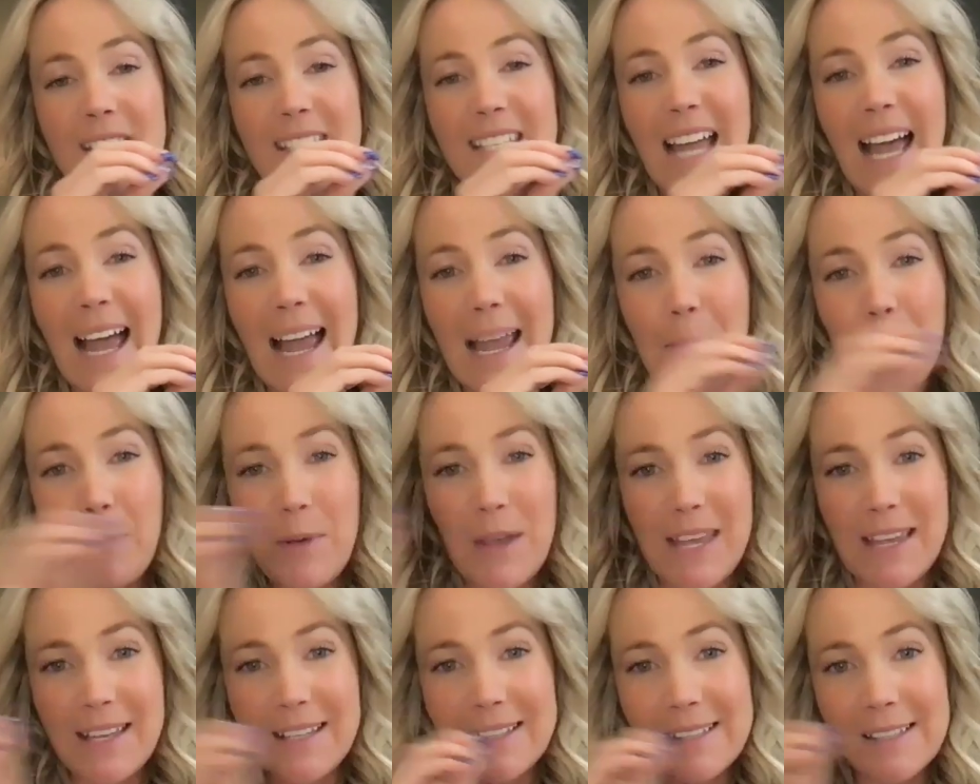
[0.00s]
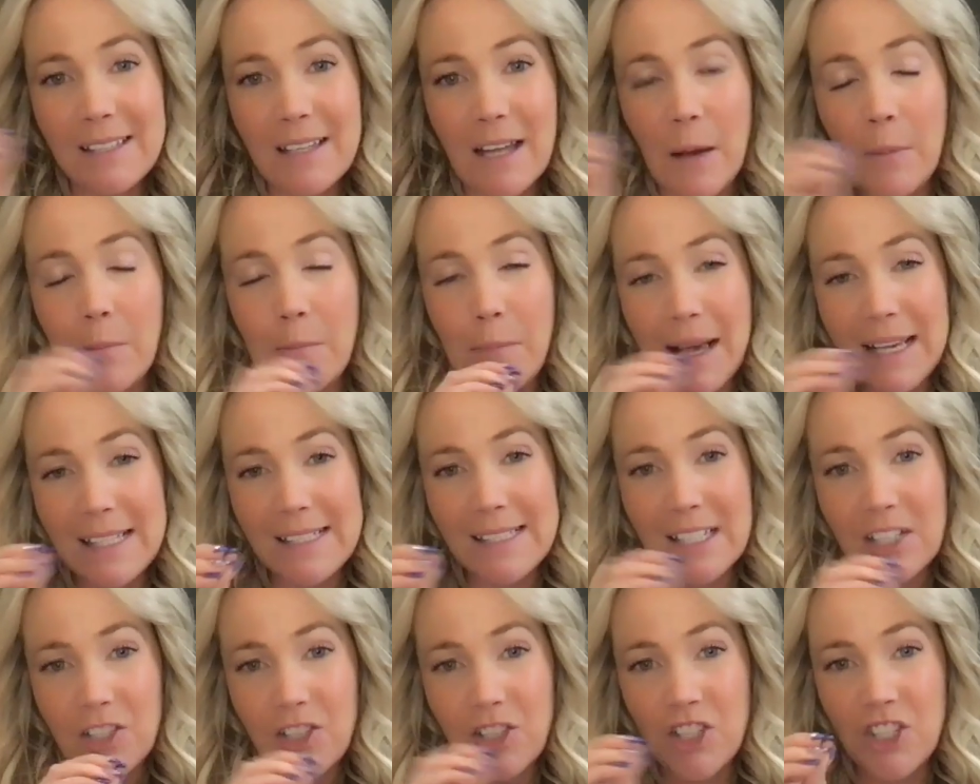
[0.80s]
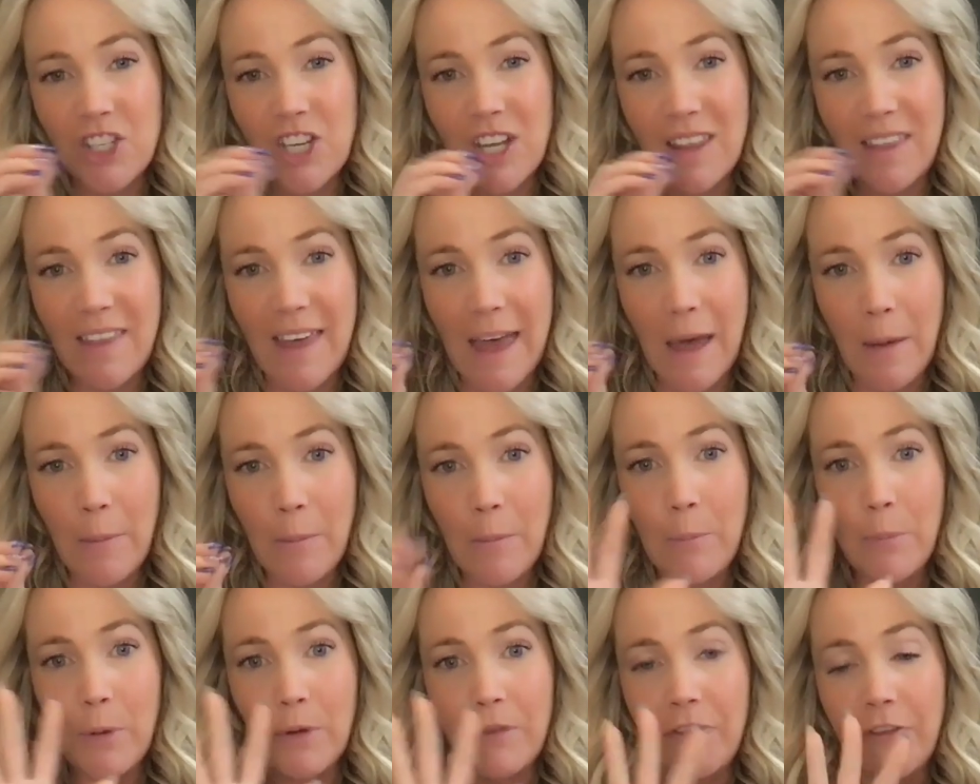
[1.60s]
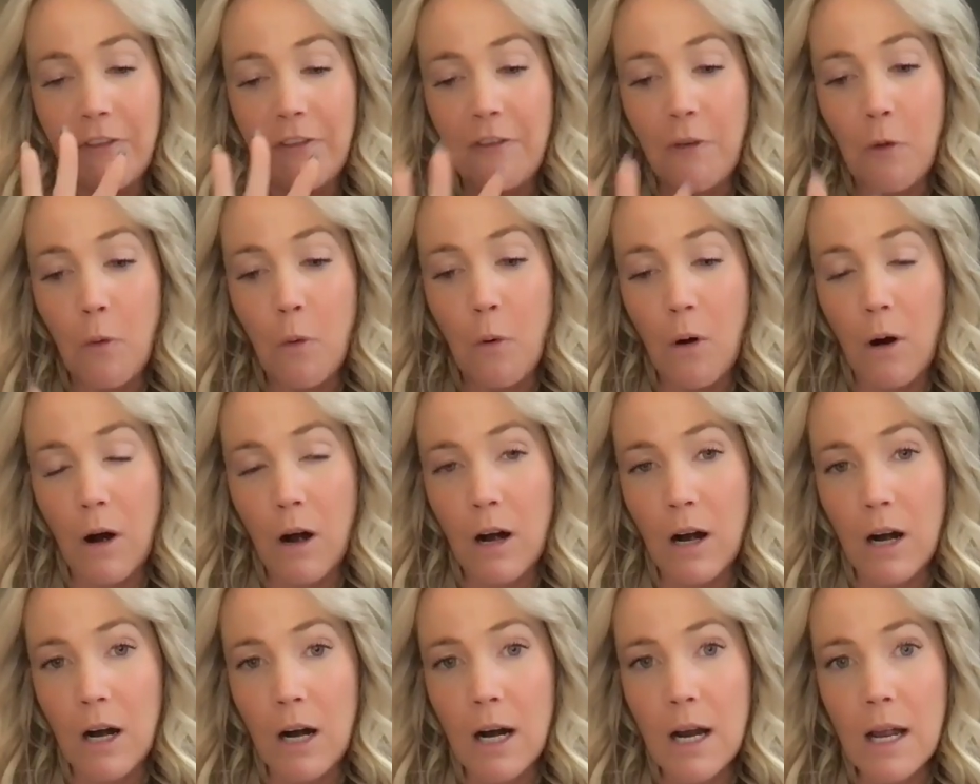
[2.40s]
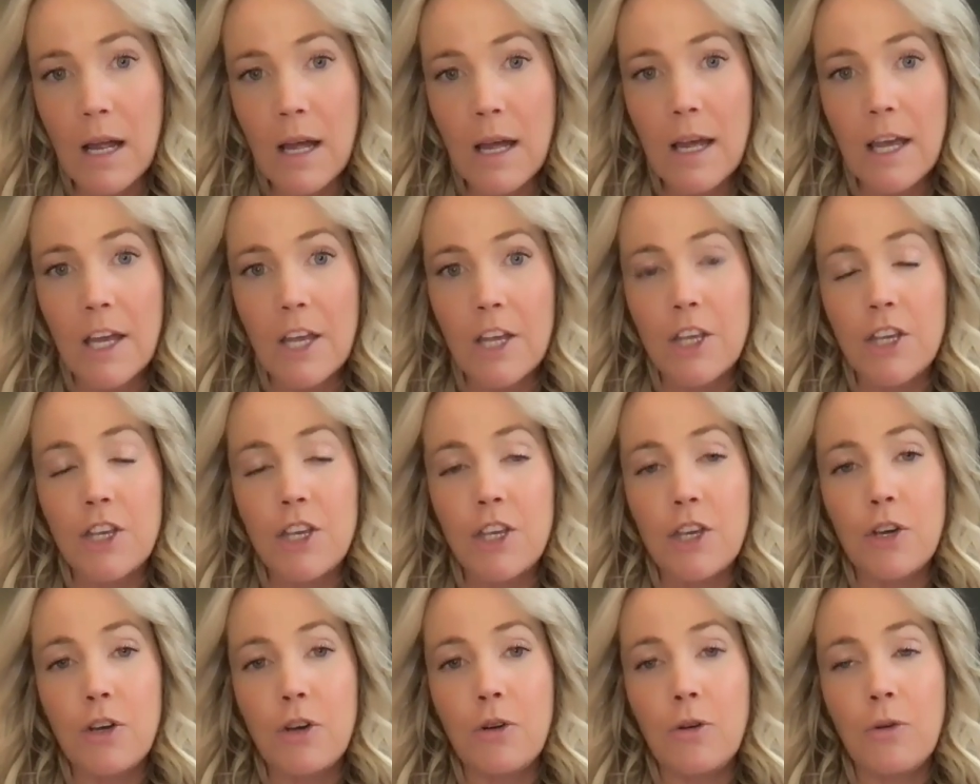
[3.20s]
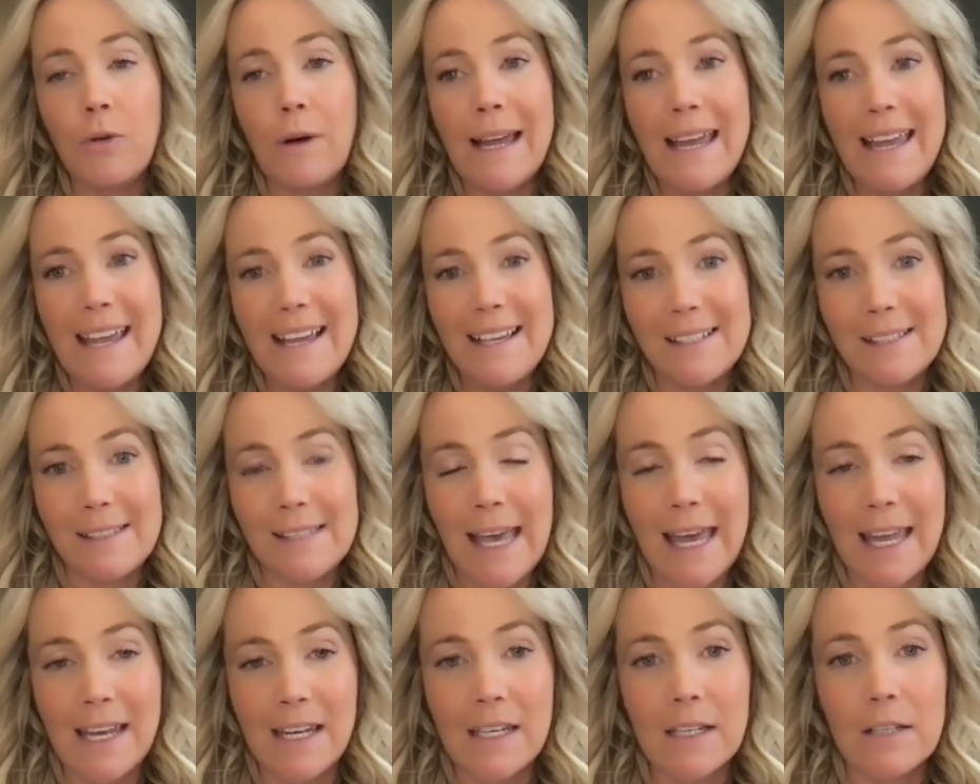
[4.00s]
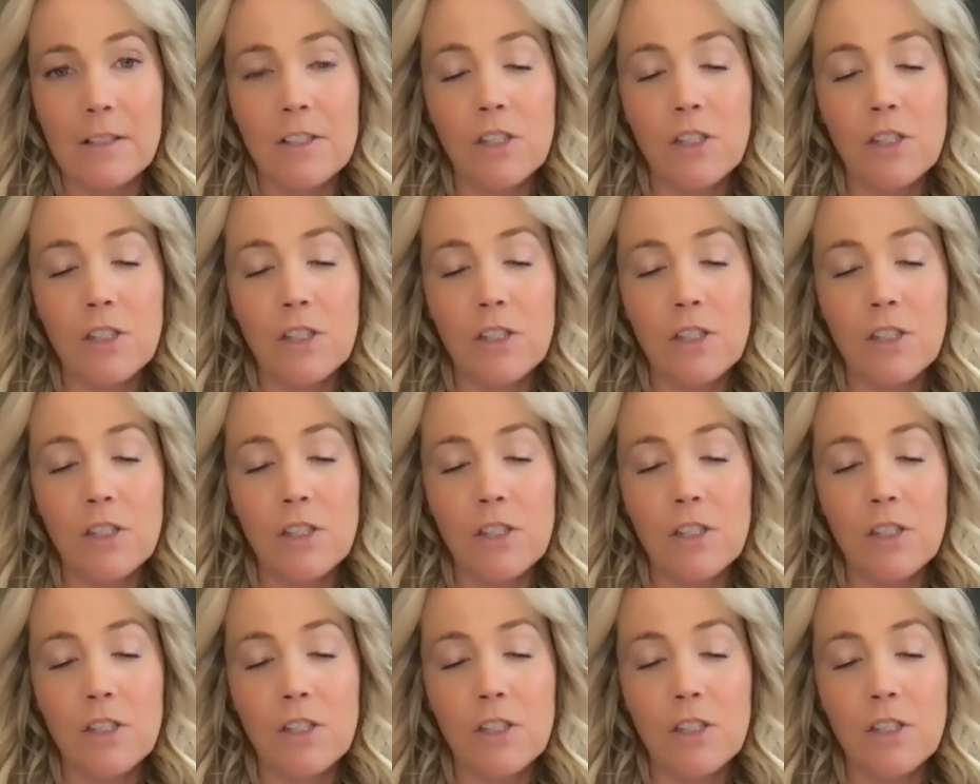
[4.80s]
type in a message to them before you hit send.